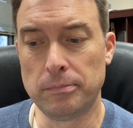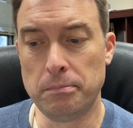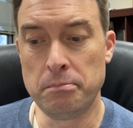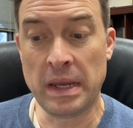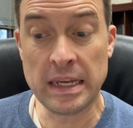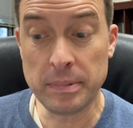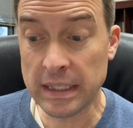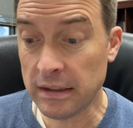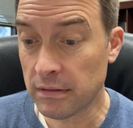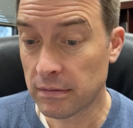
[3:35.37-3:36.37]

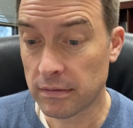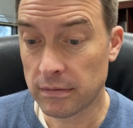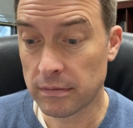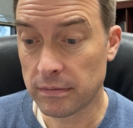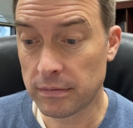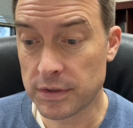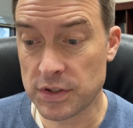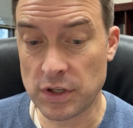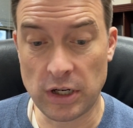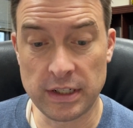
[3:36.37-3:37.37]
Maybe
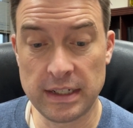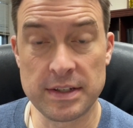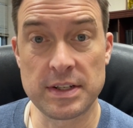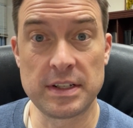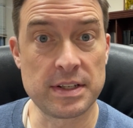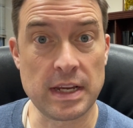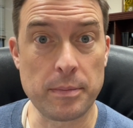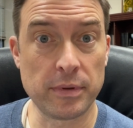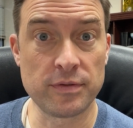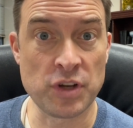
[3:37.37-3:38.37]
started as a
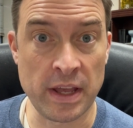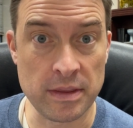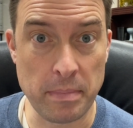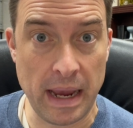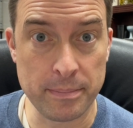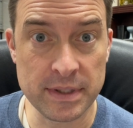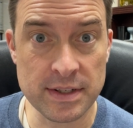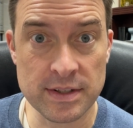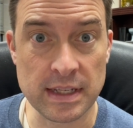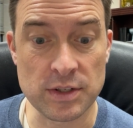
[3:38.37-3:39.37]
disciple of John the
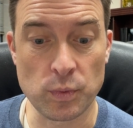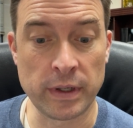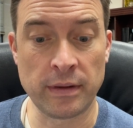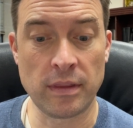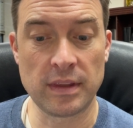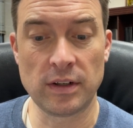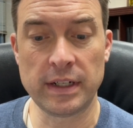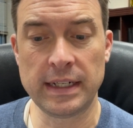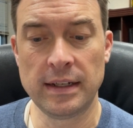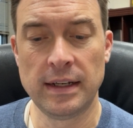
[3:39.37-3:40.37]
Baptist. That's one
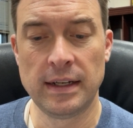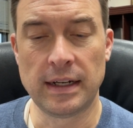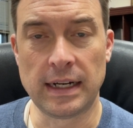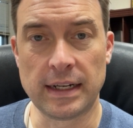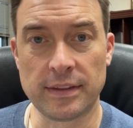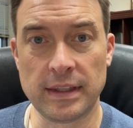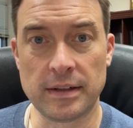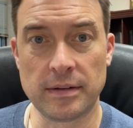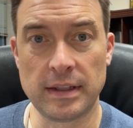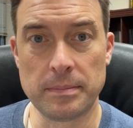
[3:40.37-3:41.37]
theory
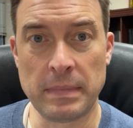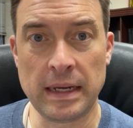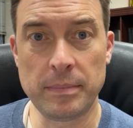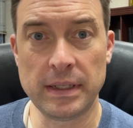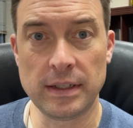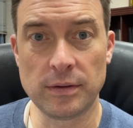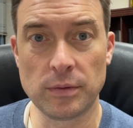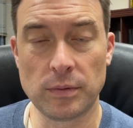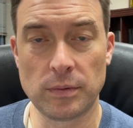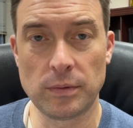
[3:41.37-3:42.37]
that maybe
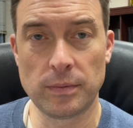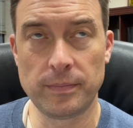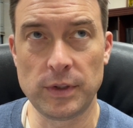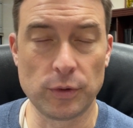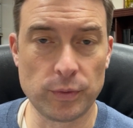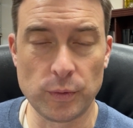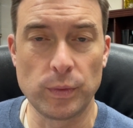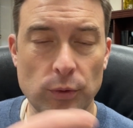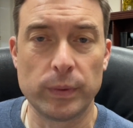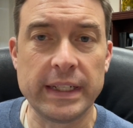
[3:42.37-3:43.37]

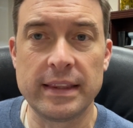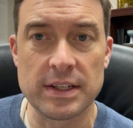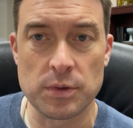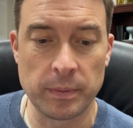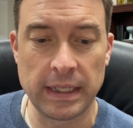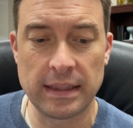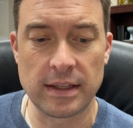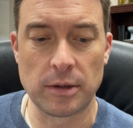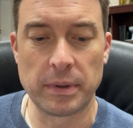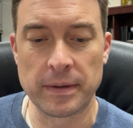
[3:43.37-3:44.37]
we'll read this when we get
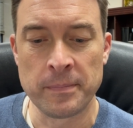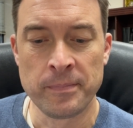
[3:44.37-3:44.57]
there, but